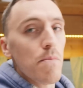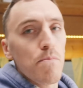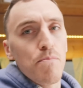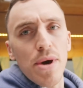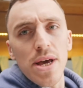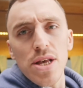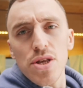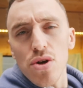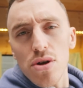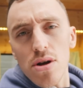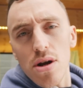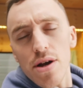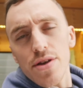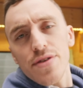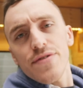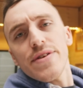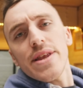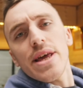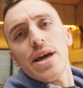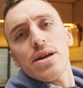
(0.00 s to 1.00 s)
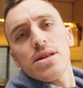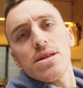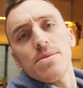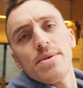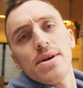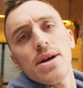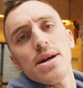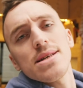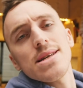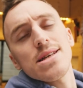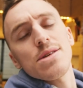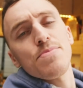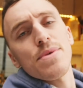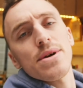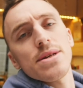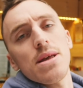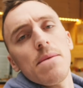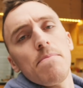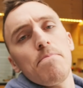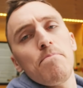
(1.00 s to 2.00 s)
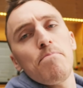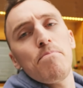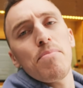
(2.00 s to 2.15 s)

based on last video, some of you guys expressed a